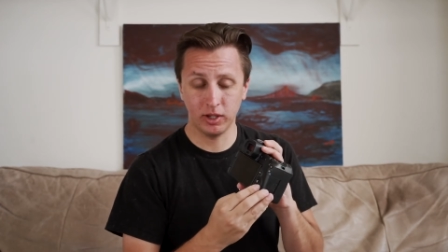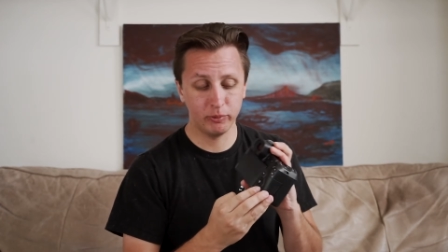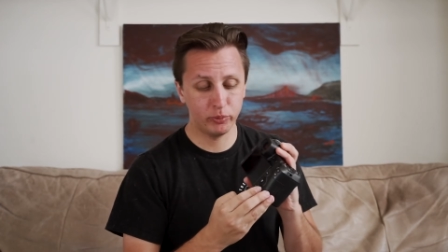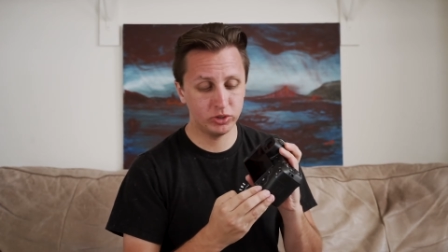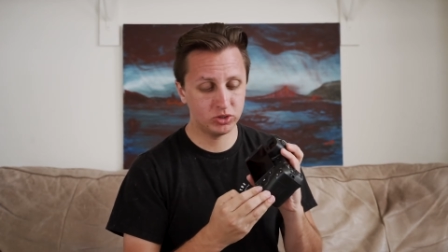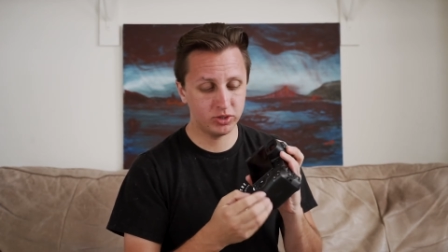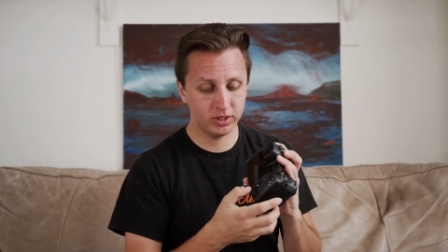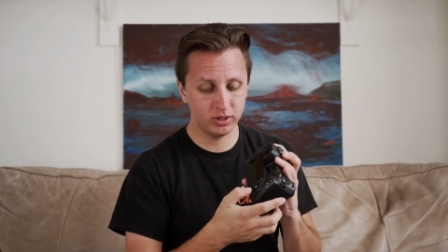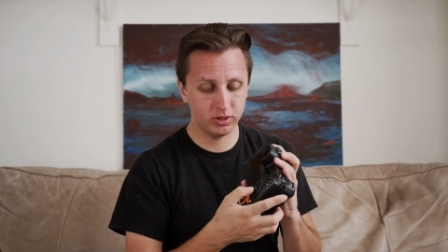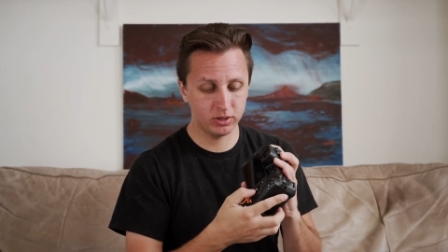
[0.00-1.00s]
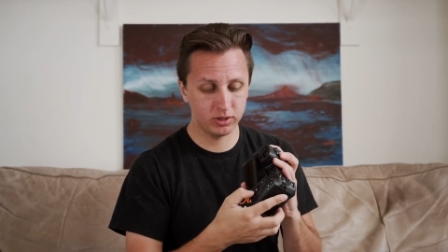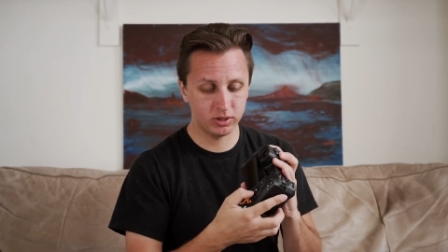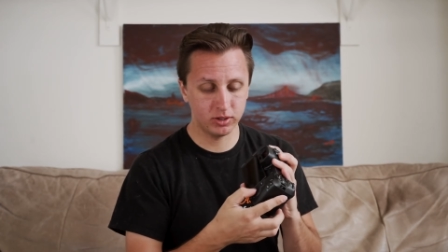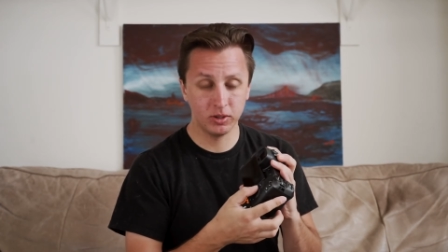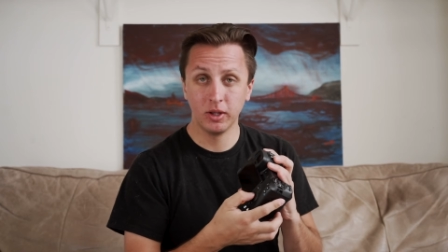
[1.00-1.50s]
I wish that
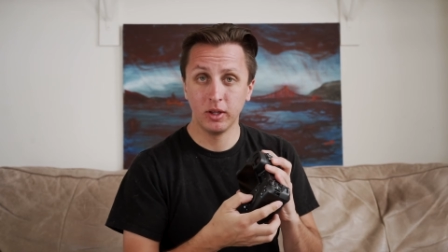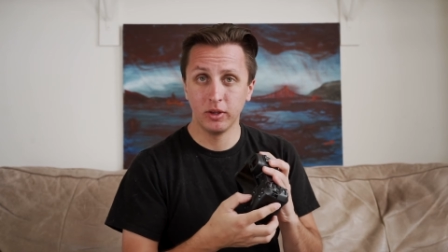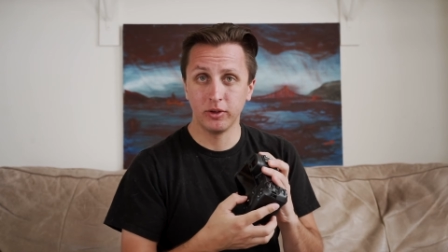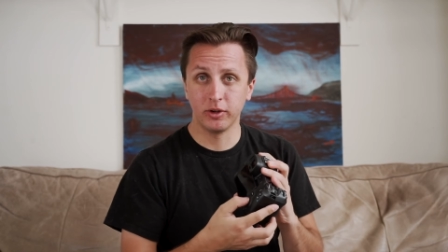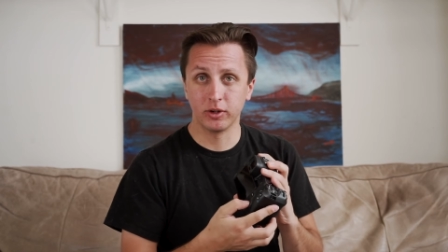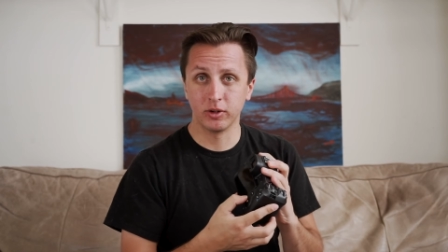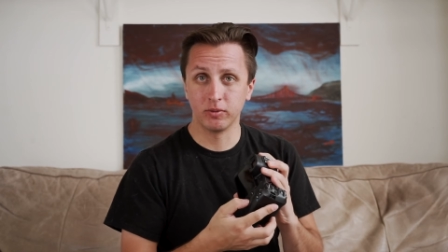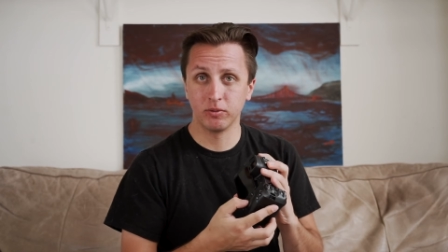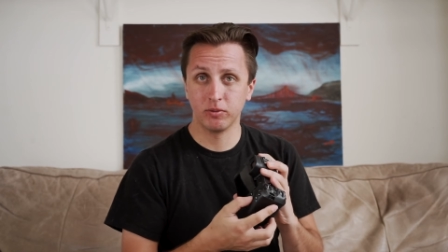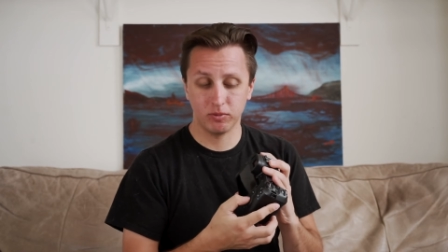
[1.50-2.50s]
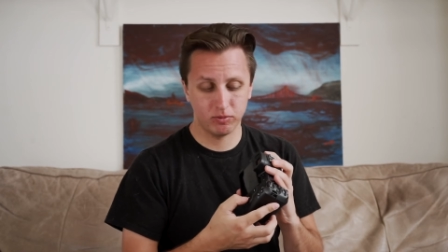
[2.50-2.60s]
your your